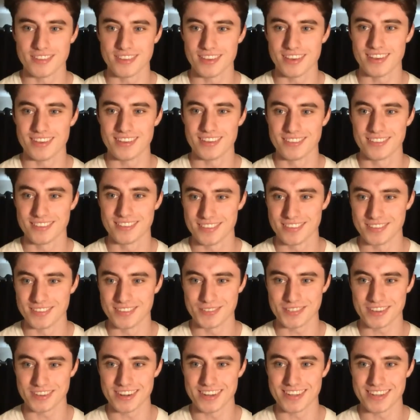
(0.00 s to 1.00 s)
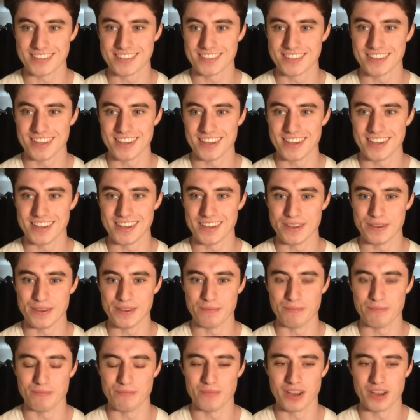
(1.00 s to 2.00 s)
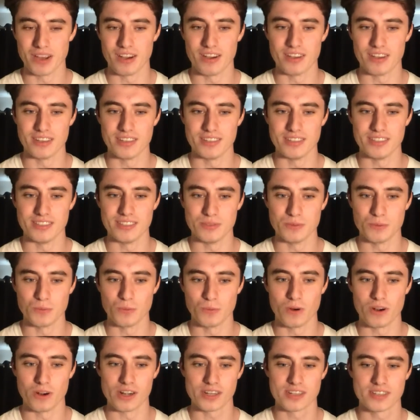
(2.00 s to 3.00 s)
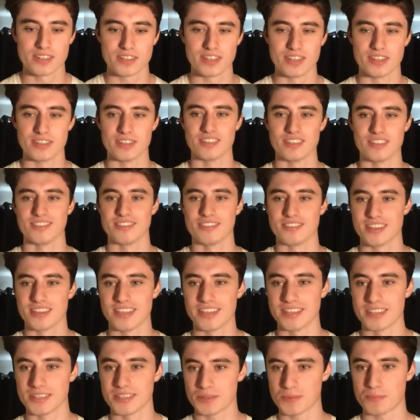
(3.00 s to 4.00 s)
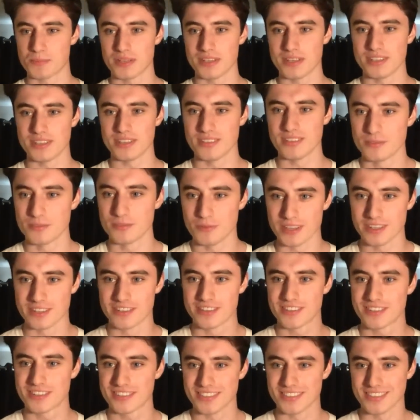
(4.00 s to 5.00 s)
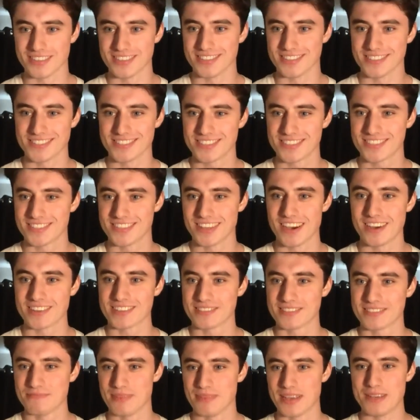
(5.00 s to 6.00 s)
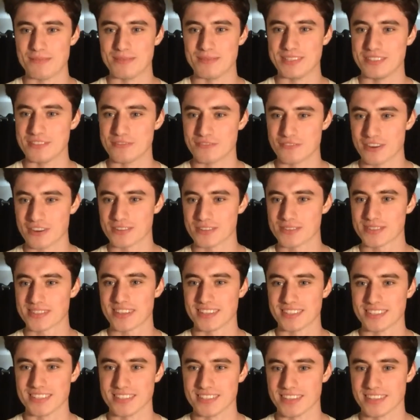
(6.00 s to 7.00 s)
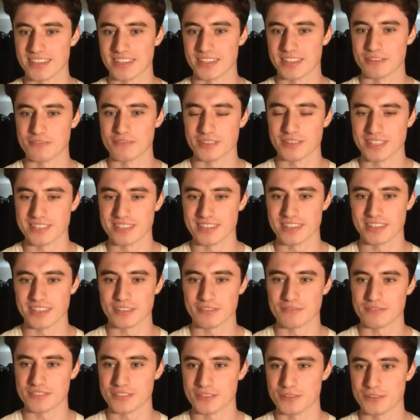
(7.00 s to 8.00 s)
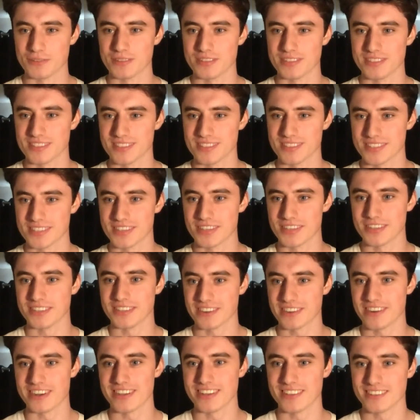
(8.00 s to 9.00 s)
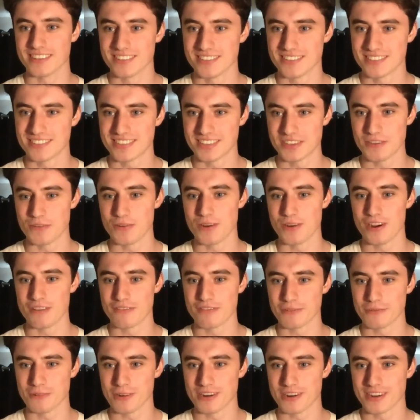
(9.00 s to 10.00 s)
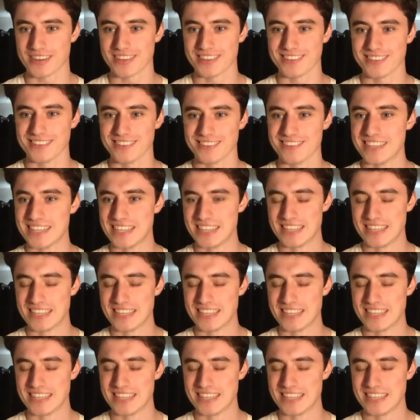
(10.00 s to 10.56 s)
Yeah, it was great. Um, I worked in ESB, which is not maybe the first thing you think of when you think of doing a design degree to go off and work in